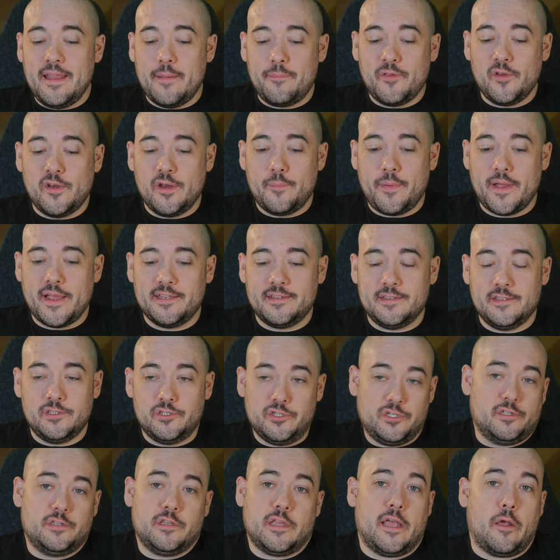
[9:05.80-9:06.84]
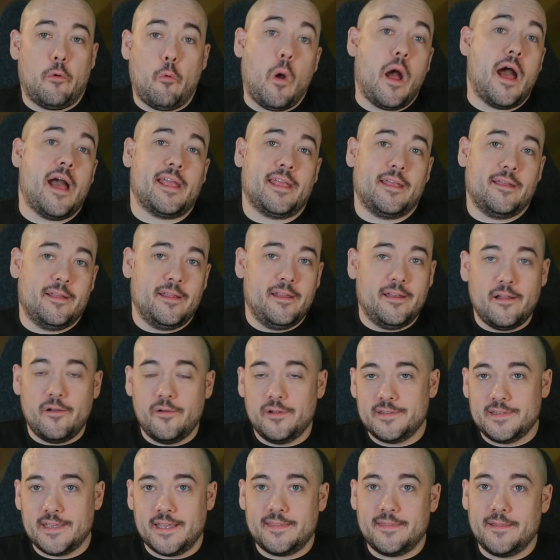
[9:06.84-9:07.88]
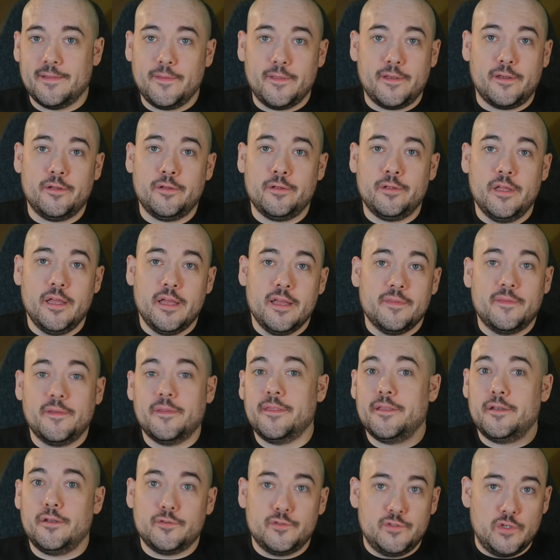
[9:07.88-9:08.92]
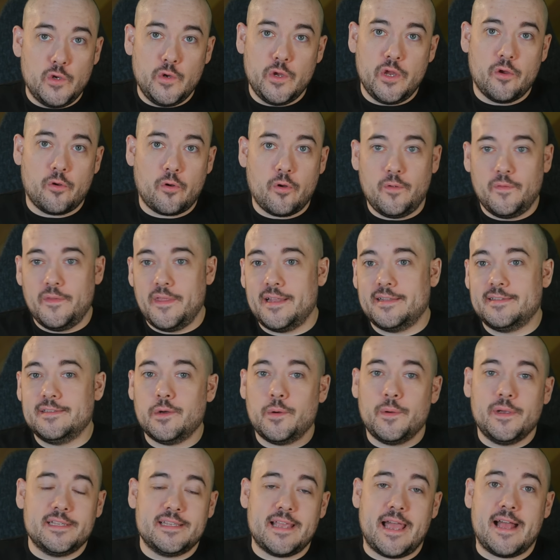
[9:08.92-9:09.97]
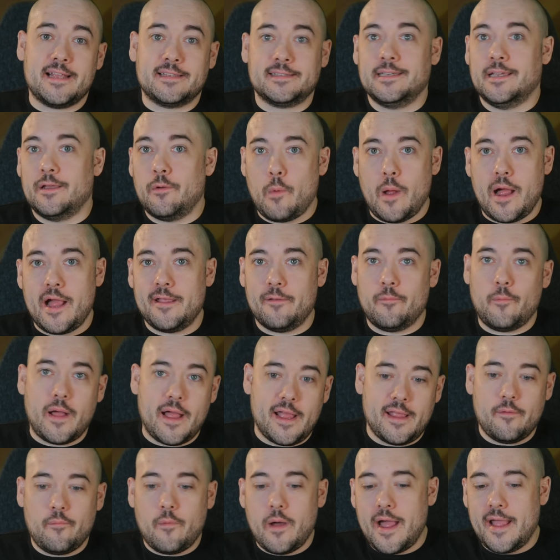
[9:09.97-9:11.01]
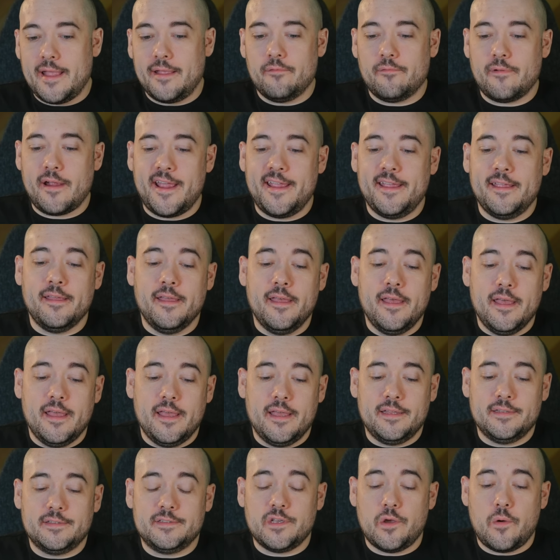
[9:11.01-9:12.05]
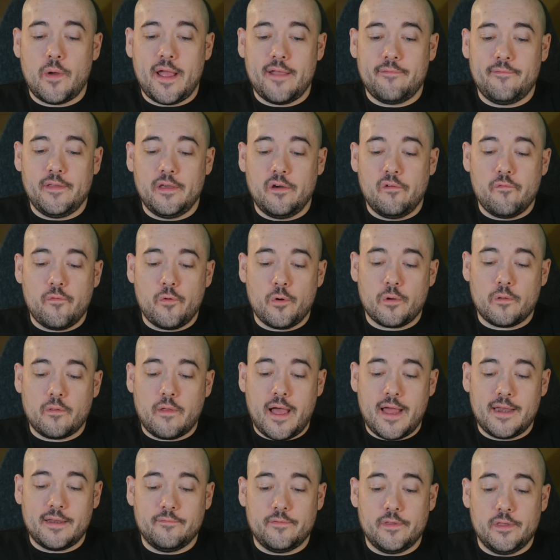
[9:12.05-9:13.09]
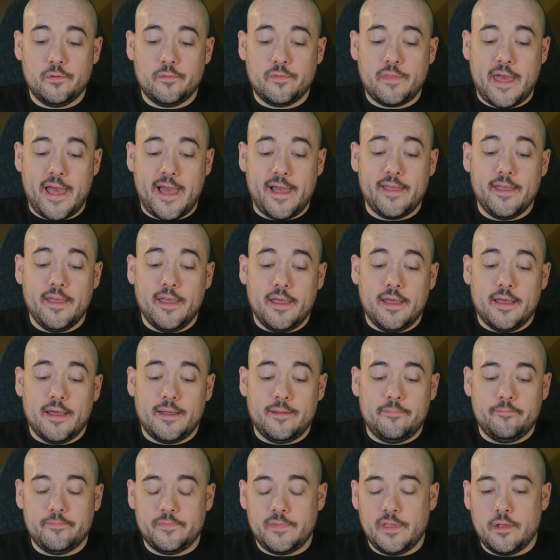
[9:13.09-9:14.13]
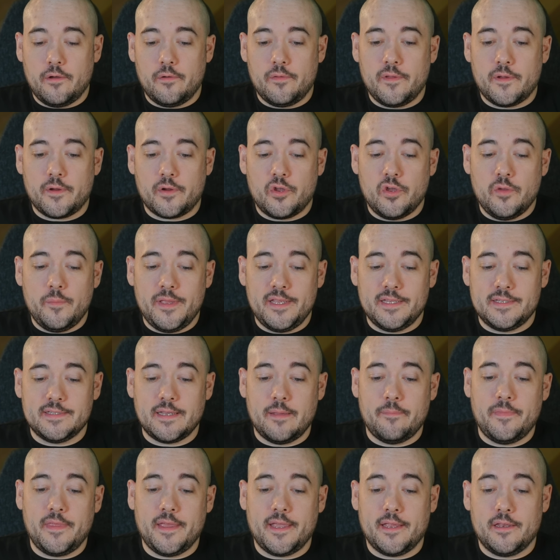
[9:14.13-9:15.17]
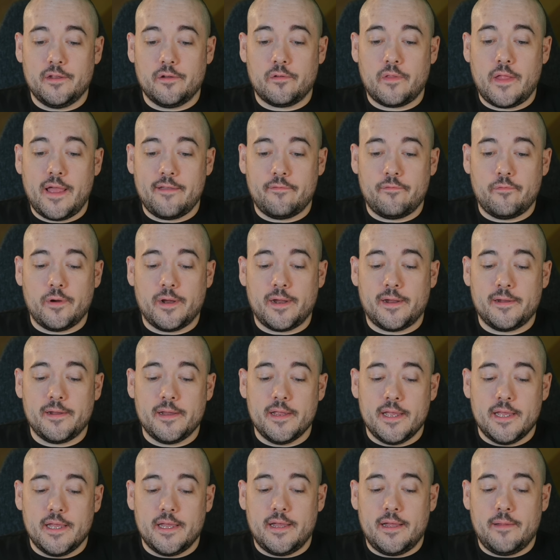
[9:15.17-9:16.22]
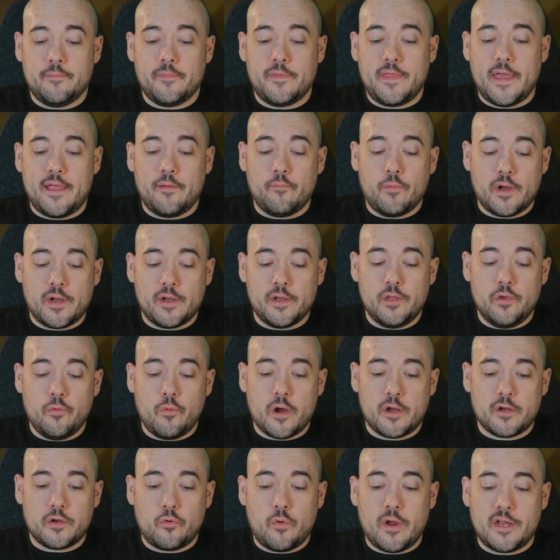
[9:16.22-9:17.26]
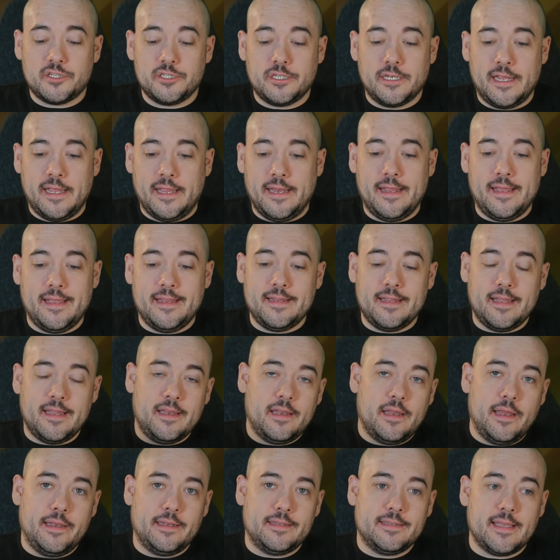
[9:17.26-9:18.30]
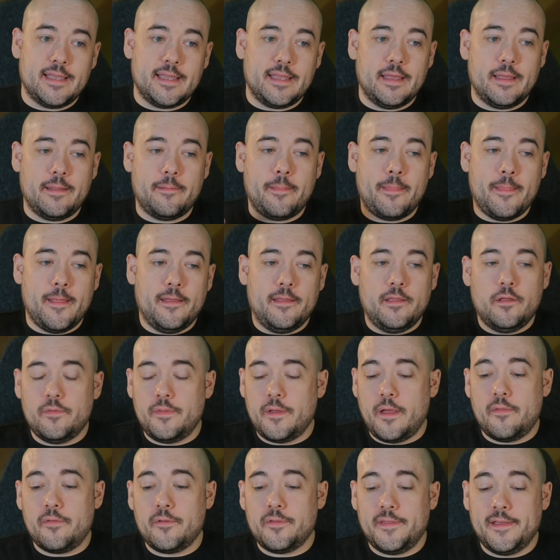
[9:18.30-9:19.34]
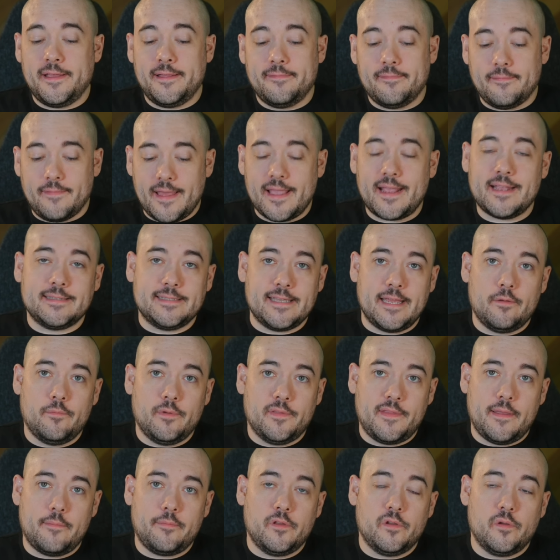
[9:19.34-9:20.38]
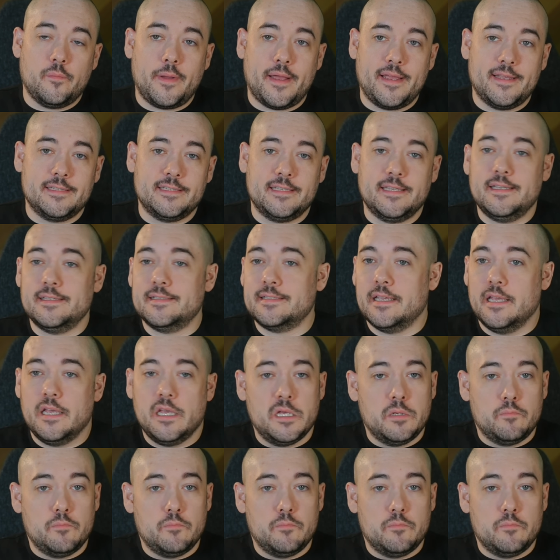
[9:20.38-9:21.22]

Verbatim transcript: neptune and pisces just like why you know it's like the little the little two year old that's always asking why why why right and so i feel for a lot of you that um, you know there could be something in your life where um, that where you are questioning it. It, it it's like you know the other thing like i said with neptune and pisces